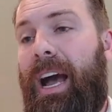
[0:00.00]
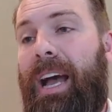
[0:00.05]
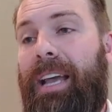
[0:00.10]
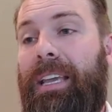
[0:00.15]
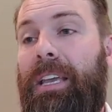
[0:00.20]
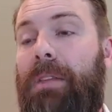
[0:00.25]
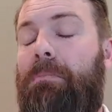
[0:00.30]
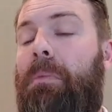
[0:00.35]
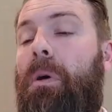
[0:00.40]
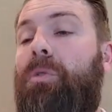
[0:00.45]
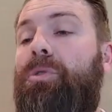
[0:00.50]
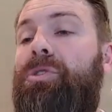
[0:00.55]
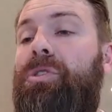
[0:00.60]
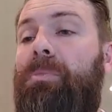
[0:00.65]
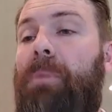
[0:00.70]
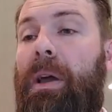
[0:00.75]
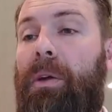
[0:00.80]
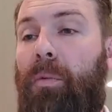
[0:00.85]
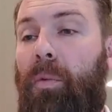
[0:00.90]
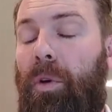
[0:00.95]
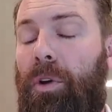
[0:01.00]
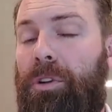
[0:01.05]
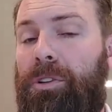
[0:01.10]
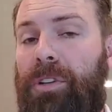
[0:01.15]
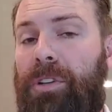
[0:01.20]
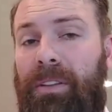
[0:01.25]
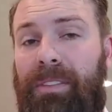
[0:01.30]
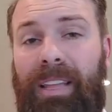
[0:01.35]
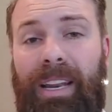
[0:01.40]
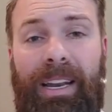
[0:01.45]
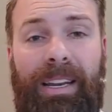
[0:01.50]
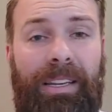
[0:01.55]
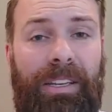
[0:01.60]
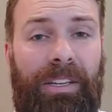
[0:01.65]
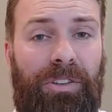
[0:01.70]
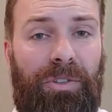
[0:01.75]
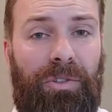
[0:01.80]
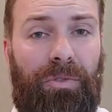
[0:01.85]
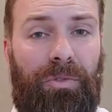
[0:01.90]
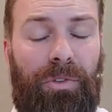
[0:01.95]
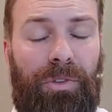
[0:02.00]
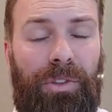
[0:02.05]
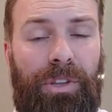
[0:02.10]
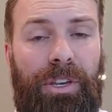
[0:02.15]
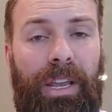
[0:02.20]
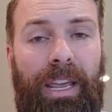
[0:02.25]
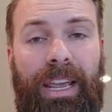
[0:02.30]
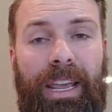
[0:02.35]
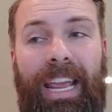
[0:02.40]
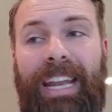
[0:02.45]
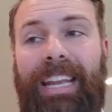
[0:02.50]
I get most of my work done that I need to for the day.